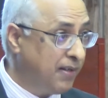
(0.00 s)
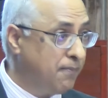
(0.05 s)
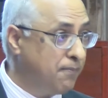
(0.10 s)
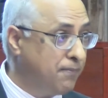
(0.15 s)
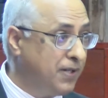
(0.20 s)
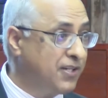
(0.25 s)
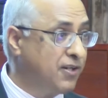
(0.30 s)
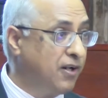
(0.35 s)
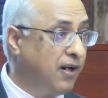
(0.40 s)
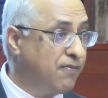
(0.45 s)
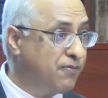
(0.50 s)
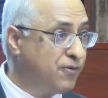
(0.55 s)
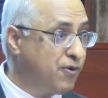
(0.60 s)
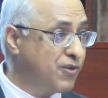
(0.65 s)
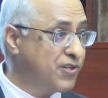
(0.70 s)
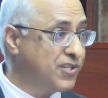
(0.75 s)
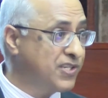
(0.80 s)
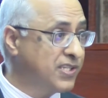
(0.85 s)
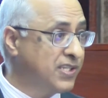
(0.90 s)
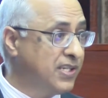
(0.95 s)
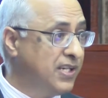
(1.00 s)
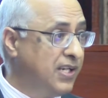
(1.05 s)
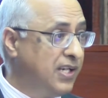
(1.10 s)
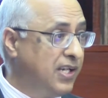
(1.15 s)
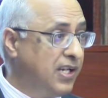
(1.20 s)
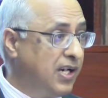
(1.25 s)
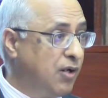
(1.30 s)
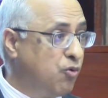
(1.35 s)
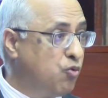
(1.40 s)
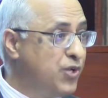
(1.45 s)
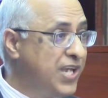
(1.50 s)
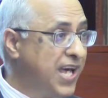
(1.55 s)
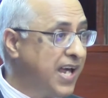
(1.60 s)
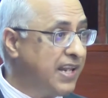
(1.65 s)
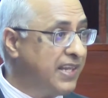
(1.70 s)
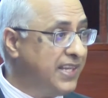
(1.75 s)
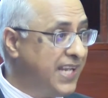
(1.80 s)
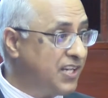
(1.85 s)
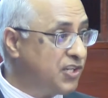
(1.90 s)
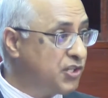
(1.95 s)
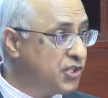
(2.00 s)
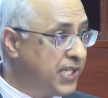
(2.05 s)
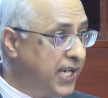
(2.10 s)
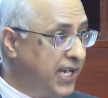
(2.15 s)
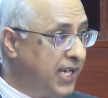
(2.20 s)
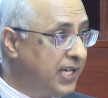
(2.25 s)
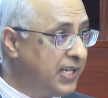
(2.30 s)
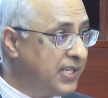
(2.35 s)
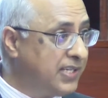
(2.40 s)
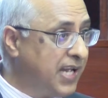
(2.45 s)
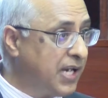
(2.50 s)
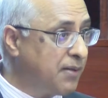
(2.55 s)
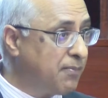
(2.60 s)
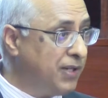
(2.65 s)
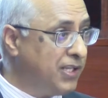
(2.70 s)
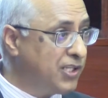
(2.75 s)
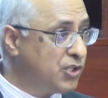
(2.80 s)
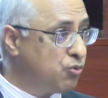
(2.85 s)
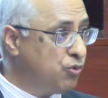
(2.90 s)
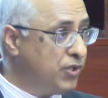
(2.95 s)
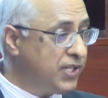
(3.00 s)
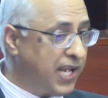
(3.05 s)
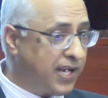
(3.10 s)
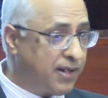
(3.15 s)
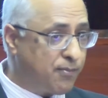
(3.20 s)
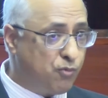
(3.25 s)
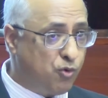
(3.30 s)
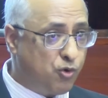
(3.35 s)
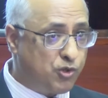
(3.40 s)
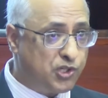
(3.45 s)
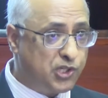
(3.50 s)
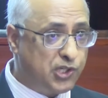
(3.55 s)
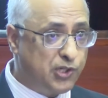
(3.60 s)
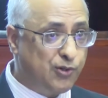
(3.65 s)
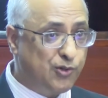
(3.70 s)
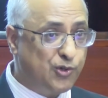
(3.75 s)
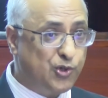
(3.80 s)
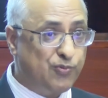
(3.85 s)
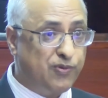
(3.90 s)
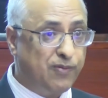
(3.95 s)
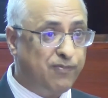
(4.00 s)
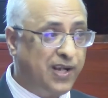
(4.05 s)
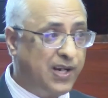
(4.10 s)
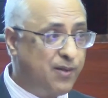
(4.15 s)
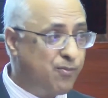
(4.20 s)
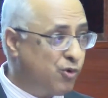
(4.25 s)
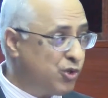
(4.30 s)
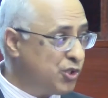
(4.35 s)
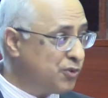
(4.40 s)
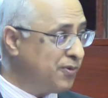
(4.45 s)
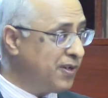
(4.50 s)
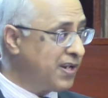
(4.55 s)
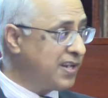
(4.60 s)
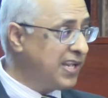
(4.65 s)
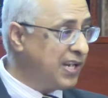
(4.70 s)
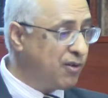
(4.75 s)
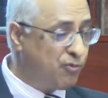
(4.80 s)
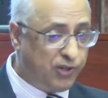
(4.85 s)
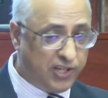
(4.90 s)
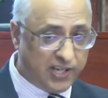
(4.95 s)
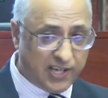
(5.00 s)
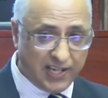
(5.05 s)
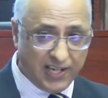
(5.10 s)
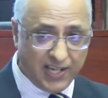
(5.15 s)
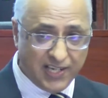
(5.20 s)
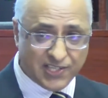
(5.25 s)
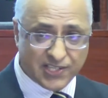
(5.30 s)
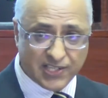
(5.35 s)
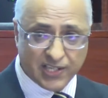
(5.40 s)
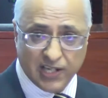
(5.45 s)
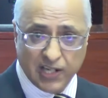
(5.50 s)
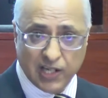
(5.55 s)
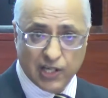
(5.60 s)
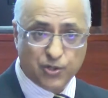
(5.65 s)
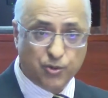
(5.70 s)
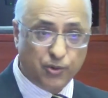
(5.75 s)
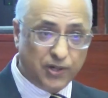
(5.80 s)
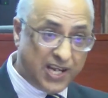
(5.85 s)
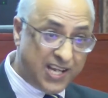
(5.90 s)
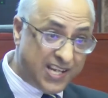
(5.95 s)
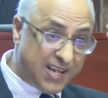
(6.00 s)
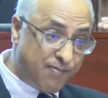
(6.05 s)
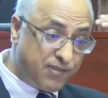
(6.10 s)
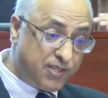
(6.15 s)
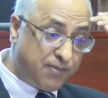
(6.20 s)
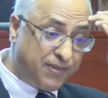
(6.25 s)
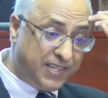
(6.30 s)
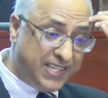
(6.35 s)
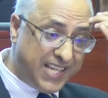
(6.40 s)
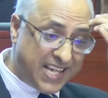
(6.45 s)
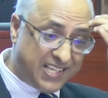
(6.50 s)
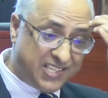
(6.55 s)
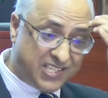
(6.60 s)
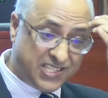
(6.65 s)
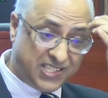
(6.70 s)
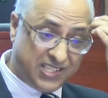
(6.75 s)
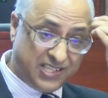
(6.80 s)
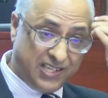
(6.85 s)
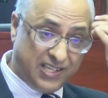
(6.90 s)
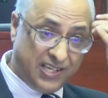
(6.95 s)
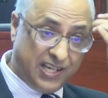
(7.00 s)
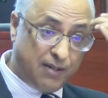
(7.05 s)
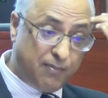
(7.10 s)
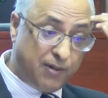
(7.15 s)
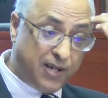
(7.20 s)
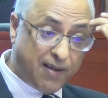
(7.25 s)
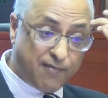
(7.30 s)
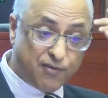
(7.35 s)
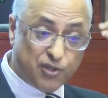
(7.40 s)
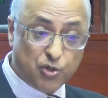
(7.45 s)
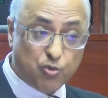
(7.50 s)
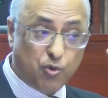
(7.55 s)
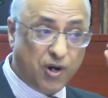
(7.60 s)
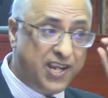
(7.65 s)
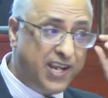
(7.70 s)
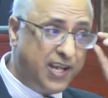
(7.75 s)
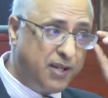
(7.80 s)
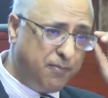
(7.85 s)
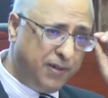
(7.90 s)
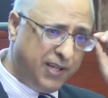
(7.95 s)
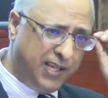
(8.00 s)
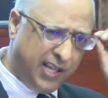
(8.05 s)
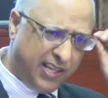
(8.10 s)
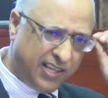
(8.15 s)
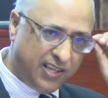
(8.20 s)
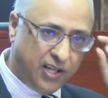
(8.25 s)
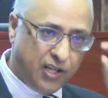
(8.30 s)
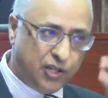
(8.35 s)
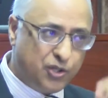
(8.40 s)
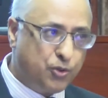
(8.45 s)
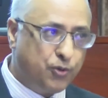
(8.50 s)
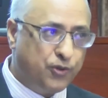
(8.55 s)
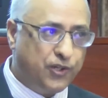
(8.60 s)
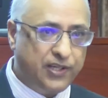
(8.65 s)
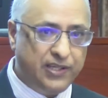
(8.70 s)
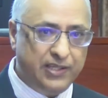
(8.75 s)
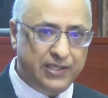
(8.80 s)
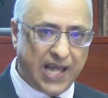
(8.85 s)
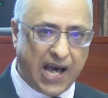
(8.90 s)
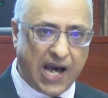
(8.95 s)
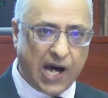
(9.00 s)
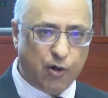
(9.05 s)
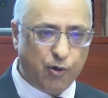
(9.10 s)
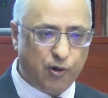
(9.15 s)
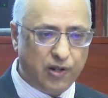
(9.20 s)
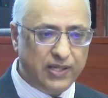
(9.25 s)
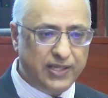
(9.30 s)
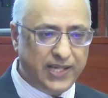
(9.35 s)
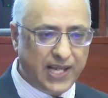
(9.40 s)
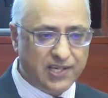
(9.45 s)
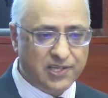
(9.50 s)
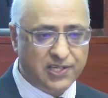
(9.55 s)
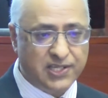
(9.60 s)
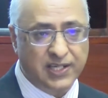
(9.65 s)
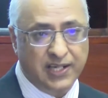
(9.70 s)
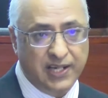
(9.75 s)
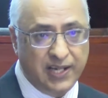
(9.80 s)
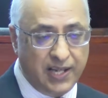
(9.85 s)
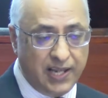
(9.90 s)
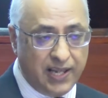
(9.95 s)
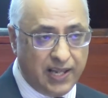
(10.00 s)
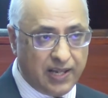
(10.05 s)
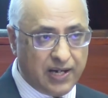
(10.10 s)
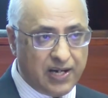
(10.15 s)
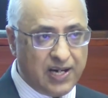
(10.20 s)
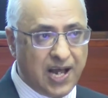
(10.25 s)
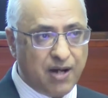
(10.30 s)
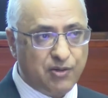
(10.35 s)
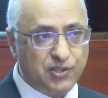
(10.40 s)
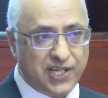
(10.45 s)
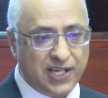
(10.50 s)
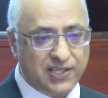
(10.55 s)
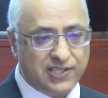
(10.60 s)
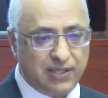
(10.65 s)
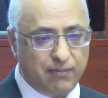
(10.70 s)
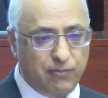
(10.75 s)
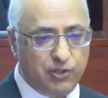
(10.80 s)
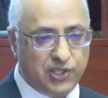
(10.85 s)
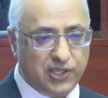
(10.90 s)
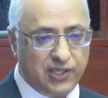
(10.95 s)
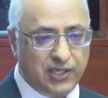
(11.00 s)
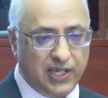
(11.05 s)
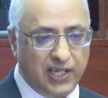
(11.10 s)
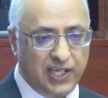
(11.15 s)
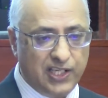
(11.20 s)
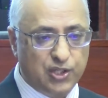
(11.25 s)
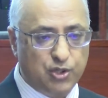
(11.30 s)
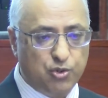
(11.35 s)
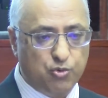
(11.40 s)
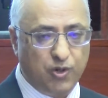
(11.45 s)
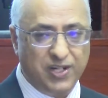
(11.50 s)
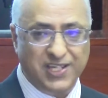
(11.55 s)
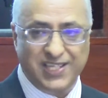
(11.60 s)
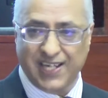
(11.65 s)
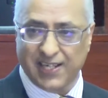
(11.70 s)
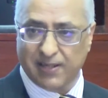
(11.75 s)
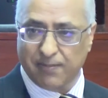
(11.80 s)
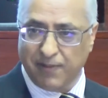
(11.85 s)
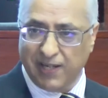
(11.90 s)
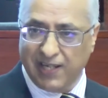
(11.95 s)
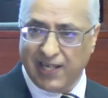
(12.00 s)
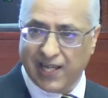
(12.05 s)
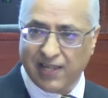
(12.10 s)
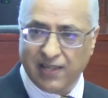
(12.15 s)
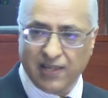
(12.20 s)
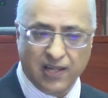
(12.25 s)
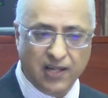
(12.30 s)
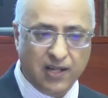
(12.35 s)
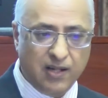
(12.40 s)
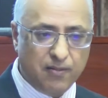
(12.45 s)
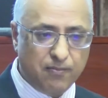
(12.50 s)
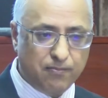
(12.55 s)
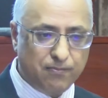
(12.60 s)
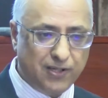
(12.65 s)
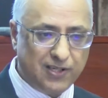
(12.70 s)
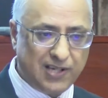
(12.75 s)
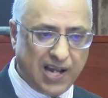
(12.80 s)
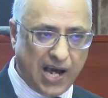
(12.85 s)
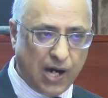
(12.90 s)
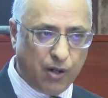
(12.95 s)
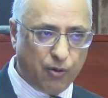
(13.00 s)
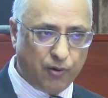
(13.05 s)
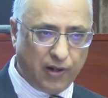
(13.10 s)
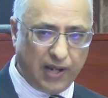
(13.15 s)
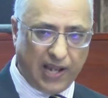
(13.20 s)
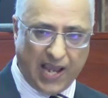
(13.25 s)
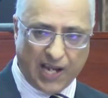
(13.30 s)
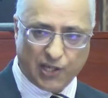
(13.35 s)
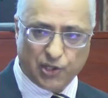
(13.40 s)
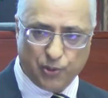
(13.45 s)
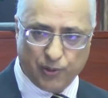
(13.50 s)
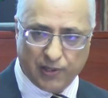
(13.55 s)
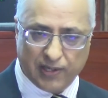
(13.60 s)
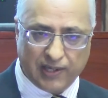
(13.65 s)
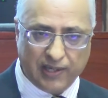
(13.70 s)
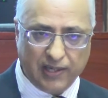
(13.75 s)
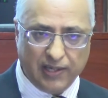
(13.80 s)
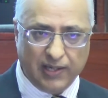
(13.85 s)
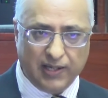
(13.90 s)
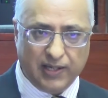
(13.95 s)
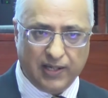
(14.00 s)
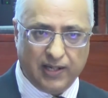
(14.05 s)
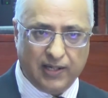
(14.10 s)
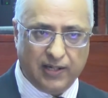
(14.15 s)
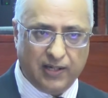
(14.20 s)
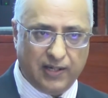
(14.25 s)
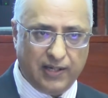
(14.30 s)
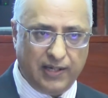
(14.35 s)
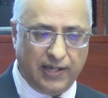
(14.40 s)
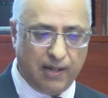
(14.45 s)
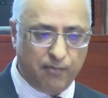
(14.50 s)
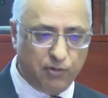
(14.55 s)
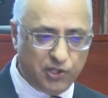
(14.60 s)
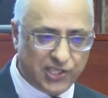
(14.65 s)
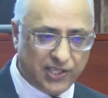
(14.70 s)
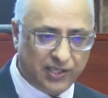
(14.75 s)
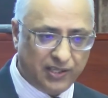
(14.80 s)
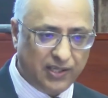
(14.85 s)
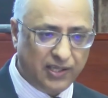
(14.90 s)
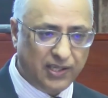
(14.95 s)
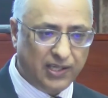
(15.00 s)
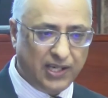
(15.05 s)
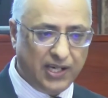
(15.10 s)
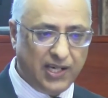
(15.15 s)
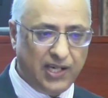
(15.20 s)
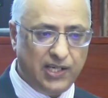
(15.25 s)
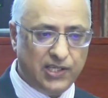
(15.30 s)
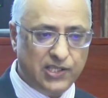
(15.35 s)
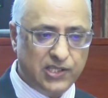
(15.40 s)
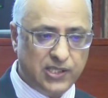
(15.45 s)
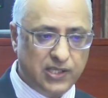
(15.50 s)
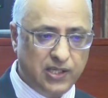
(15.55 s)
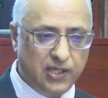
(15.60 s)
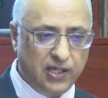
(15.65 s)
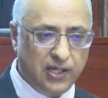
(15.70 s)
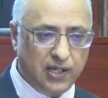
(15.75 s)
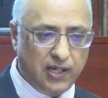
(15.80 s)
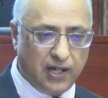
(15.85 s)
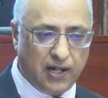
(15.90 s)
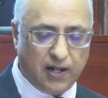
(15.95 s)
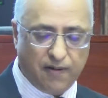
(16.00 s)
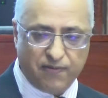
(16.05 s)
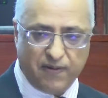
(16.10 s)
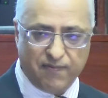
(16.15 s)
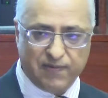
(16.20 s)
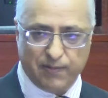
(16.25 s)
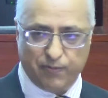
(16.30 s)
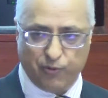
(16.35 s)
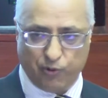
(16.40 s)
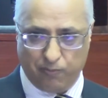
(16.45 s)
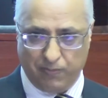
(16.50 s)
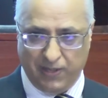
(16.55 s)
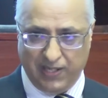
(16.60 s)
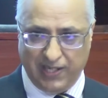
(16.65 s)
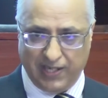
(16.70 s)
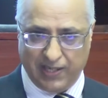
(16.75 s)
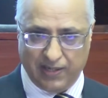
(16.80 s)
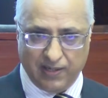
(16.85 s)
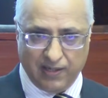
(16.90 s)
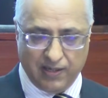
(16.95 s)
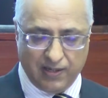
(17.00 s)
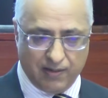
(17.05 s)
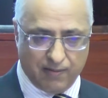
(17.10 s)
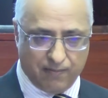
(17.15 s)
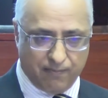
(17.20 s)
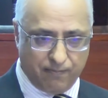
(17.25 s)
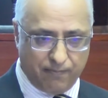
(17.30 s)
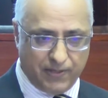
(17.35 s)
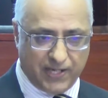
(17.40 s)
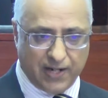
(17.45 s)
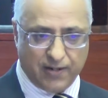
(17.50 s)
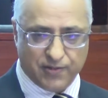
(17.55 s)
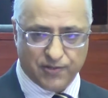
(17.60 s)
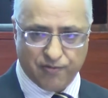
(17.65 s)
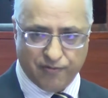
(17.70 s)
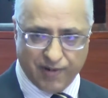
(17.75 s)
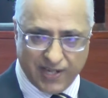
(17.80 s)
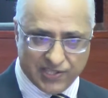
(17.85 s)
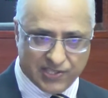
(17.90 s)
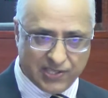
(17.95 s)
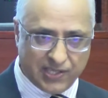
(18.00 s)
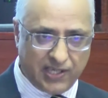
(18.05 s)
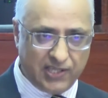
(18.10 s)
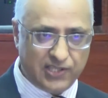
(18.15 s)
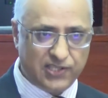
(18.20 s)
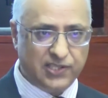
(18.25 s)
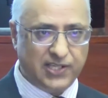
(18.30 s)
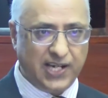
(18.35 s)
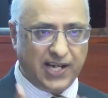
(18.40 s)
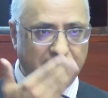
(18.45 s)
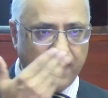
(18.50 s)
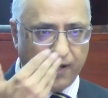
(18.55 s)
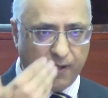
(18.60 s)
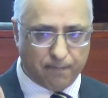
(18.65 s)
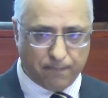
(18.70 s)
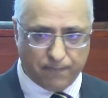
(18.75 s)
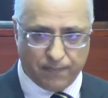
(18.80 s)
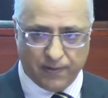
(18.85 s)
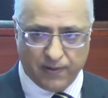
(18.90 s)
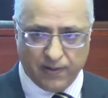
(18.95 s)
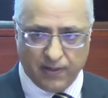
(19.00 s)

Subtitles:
But of course, we are net sink. That means we take more CO2 from the atmosphere than we release. So in terms of net, it becomes 28 million. So our net greenhouse gas emission is 28 million, but our actual emission is 54 million, because rest is taken up.